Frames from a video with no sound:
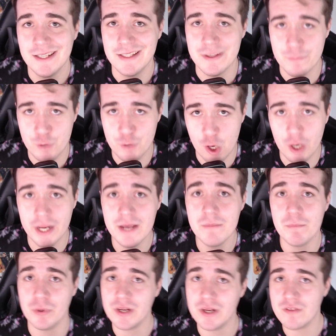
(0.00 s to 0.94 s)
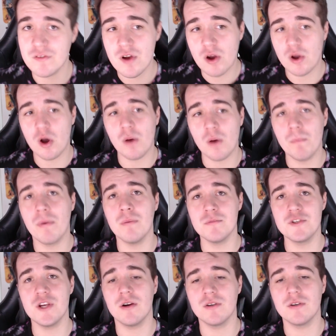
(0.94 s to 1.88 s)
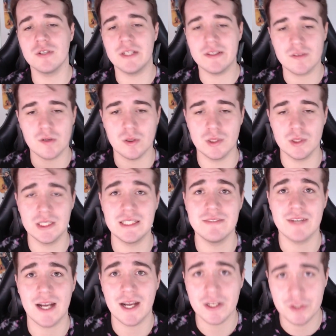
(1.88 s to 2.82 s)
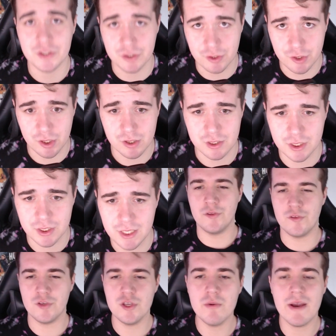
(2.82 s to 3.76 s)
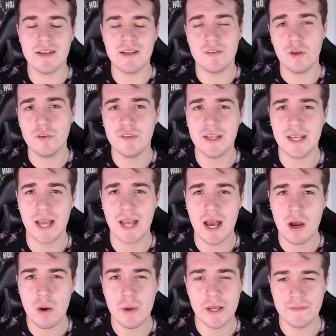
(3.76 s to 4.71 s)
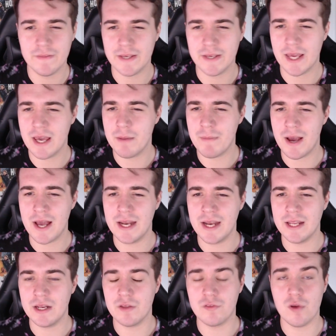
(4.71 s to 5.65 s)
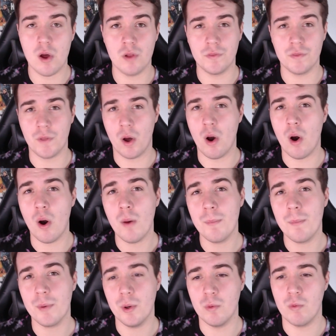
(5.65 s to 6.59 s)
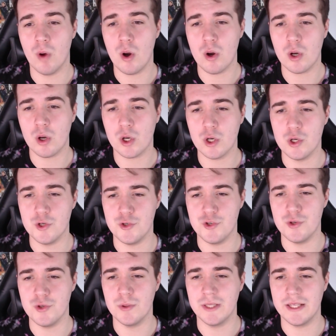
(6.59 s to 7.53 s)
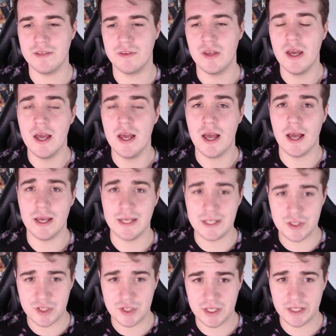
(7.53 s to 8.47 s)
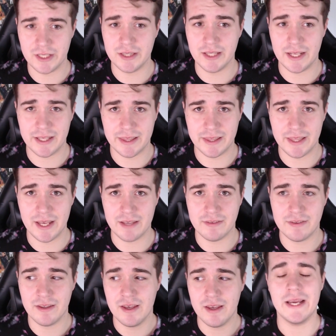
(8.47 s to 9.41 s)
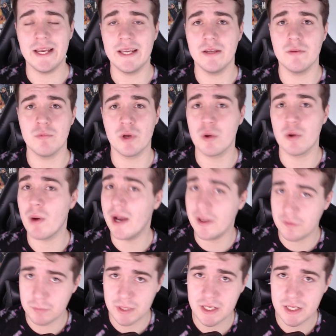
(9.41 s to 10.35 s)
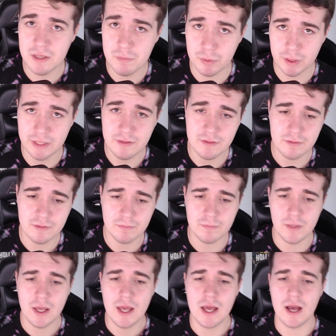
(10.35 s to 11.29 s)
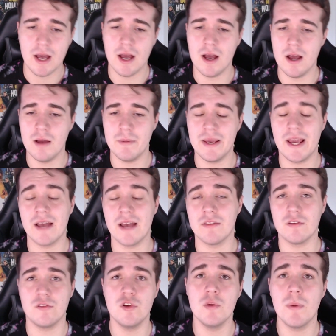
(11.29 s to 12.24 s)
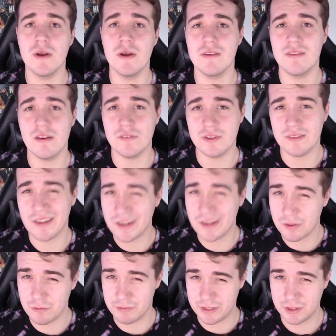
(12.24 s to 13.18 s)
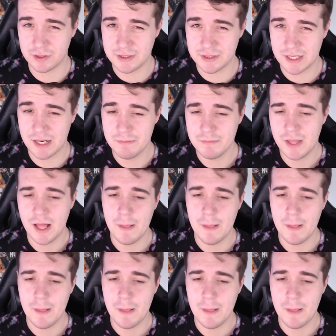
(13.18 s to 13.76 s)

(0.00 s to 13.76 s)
you've got it, but it's not called pump shotgun. It's called Lever Action Shotgun. There's a new exotic out in the game, and it is called the Hop Rock Dualies. for example like this. It requires medium bullets. Um, it has a two point seven second reload time.